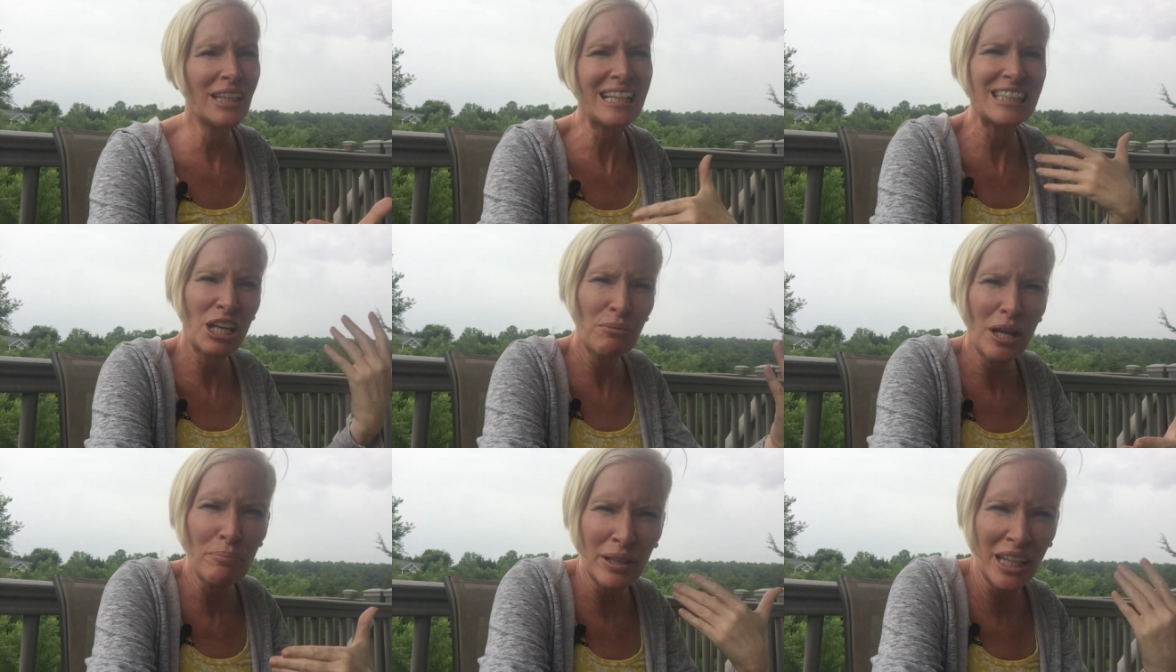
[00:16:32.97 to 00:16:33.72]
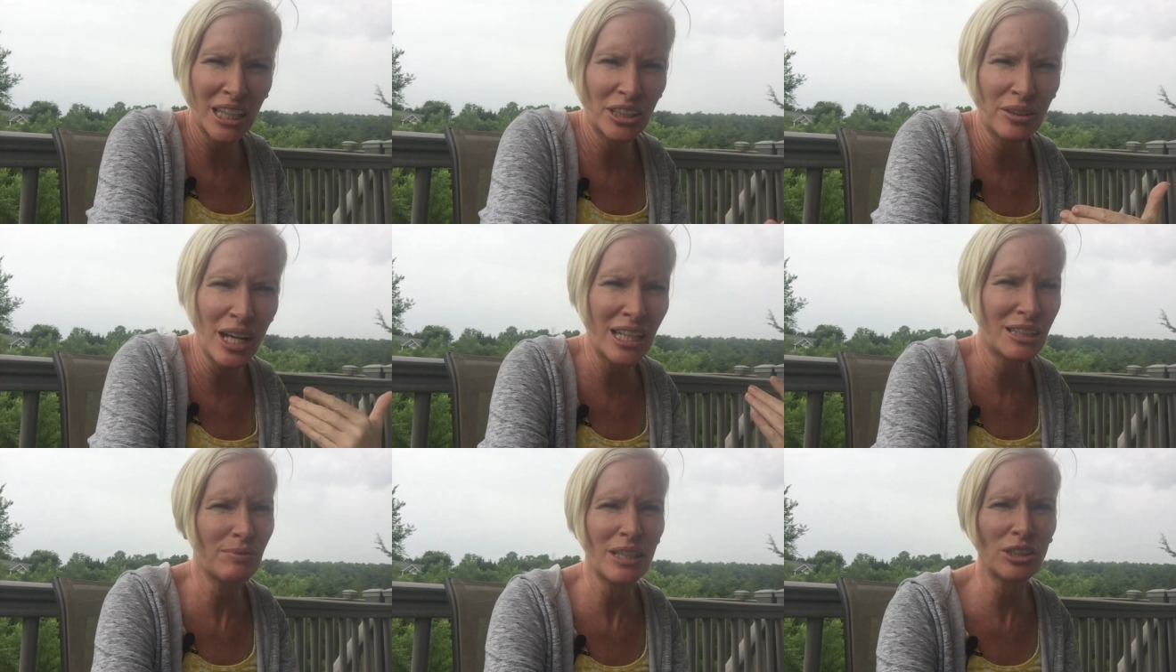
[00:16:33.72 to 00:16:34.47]
That's coming up again, you
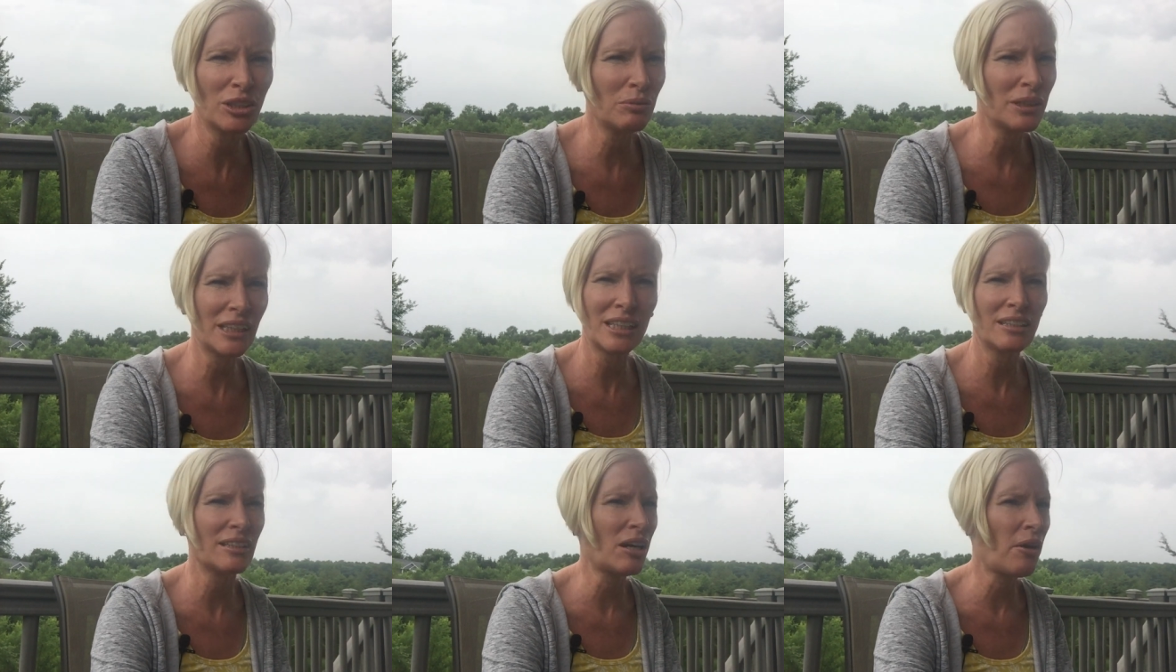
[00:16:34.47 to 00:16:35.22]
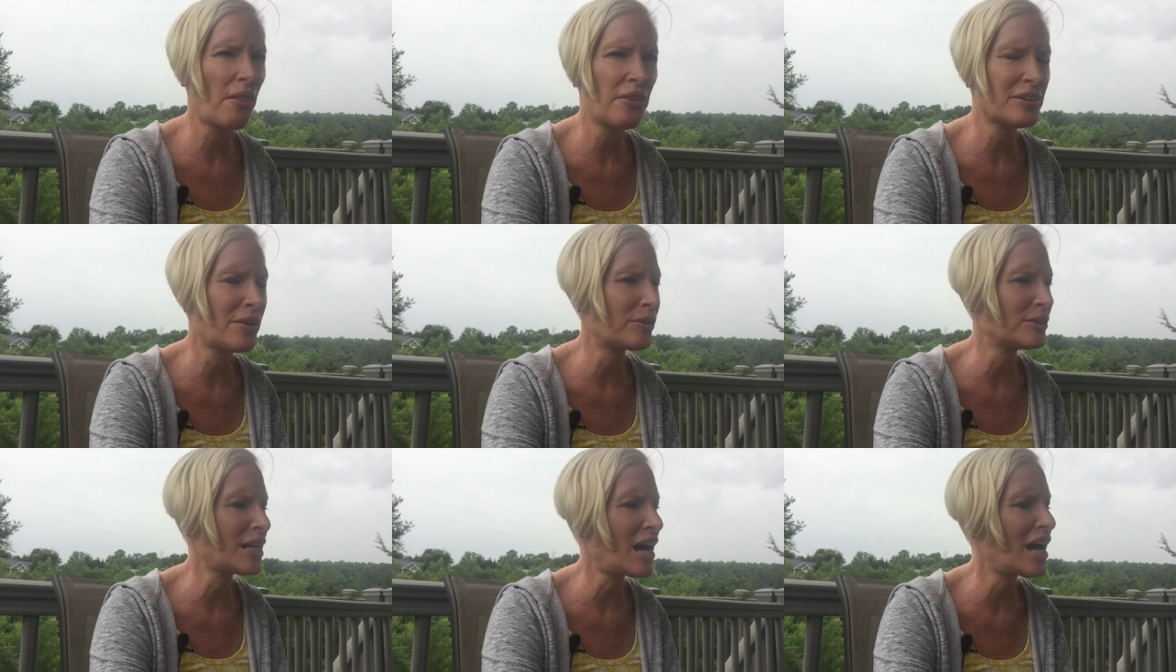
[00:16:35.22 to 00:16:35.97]
guys. I'm not sure what that so
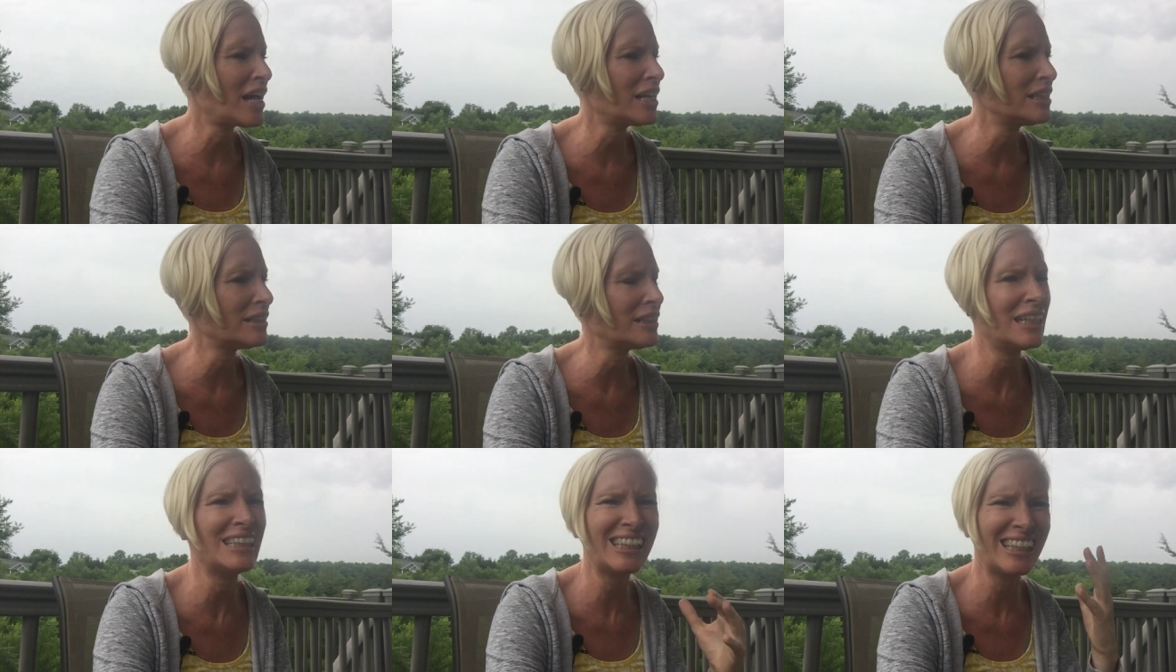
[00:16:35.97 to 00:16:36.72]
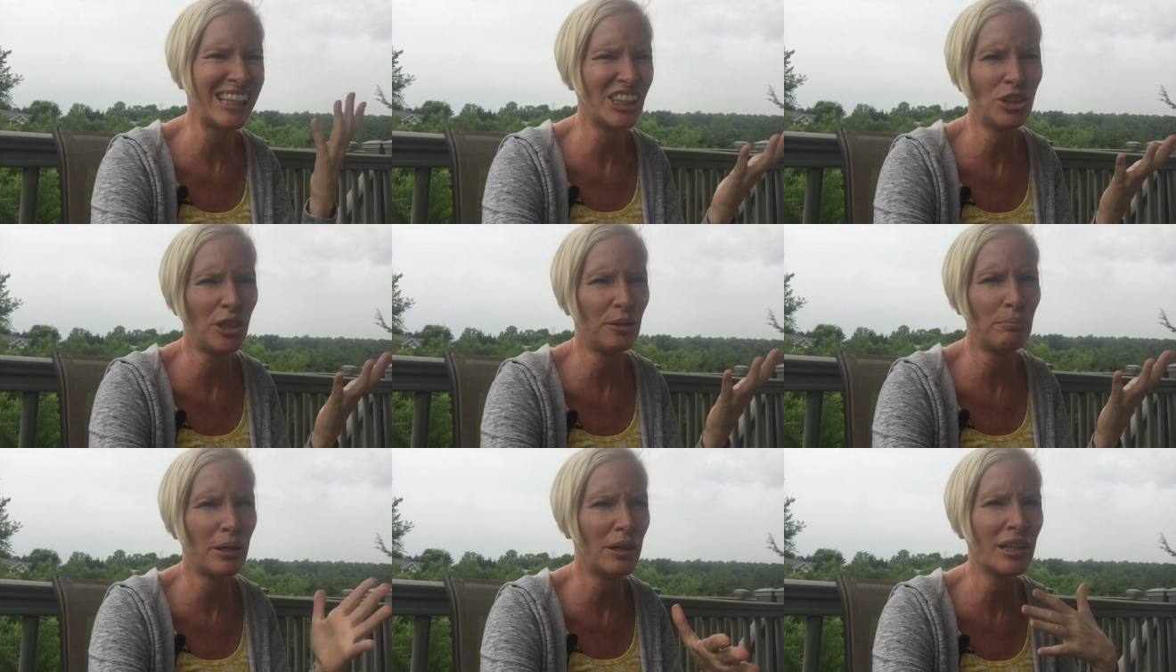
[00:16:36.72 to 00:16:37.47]
Southern tie is. And I see like a trailer
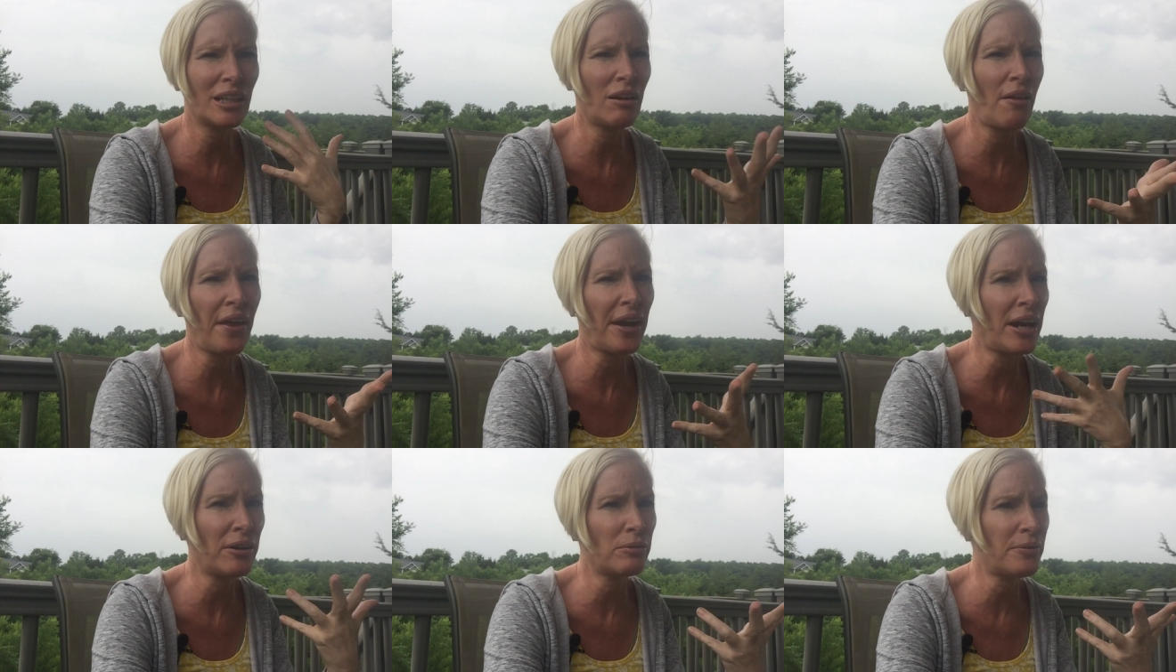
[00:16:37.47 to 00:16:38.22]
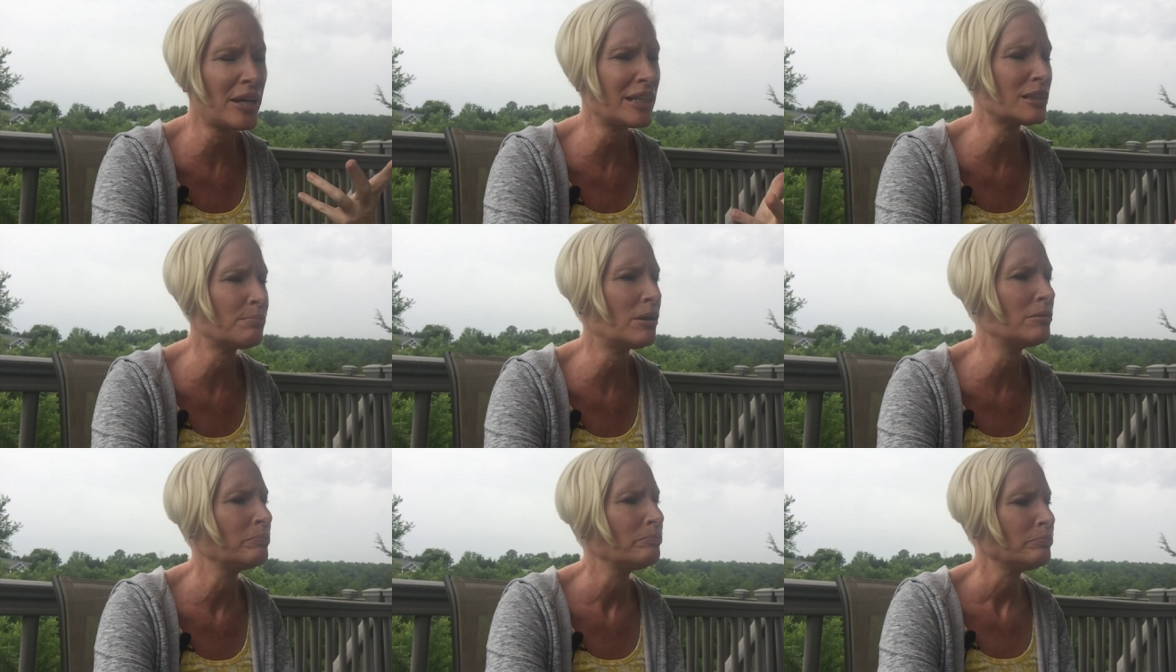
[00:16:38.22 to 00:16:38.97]
park and all that. I don't know what that's about.